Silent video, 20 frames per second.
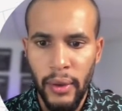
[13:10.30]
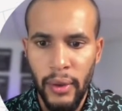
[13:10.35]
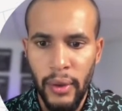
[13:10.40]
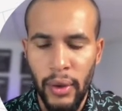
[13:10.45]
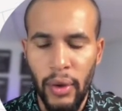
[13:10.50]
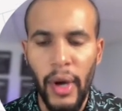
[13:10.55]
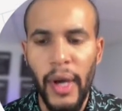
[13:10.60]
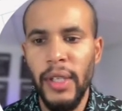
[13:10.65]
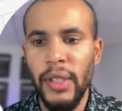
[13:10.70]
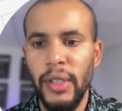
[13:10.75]

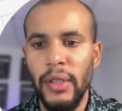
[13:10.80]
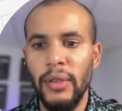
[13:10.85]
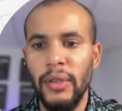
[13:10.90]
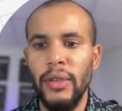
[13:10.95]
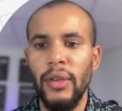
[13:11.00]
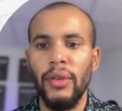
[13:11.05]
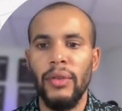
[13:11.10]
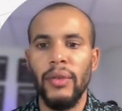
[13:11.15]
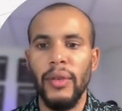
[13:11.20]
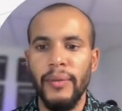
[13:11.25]
Oh, actually,
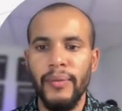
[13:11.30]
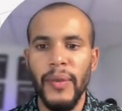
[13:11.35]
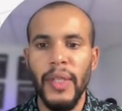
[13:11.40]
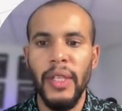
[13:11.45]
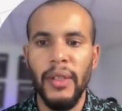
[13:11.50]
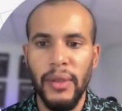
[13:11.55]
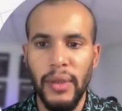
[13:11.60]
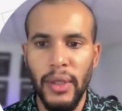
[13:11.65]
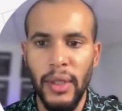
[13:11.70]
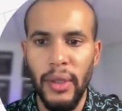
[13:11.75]
no,
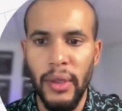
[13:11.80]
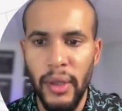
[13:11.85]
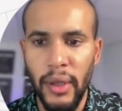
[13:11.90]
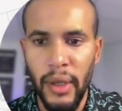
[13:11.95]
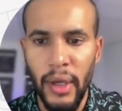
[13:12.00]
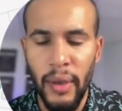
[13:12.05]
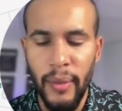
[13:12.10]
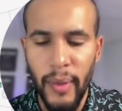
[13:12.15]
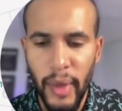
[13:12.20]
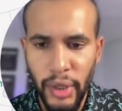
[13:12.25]
it's an
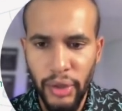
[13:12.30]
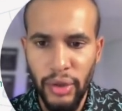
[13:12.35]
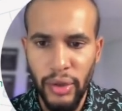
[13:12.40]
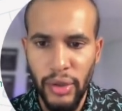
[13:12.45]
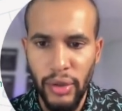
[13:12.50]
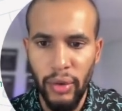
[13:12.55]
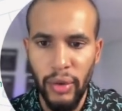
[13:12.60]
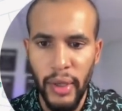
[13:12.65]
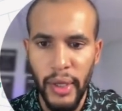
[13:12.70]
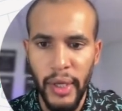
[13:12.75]
elementary
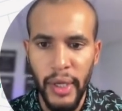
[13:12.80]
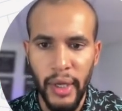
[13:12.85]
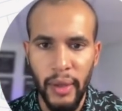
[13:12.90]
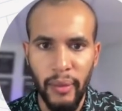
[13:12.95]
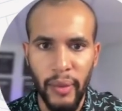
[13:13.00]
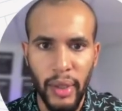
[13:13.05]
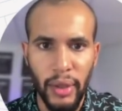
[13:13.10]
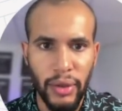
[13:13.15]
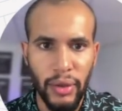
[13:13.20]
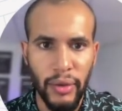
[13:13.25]
school and a
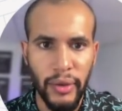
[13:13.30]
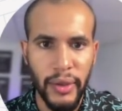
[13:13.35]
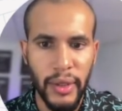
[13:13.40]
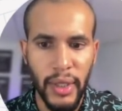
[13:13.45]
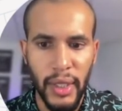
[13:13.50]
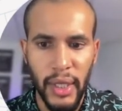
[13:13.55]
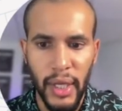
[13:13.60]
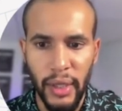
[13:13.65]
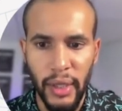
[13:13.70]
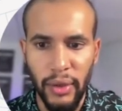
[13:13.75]
middle school
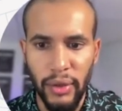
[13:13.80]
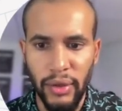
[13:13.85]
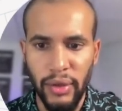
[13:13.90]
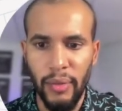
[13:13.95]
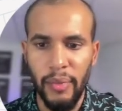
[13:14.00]
together. So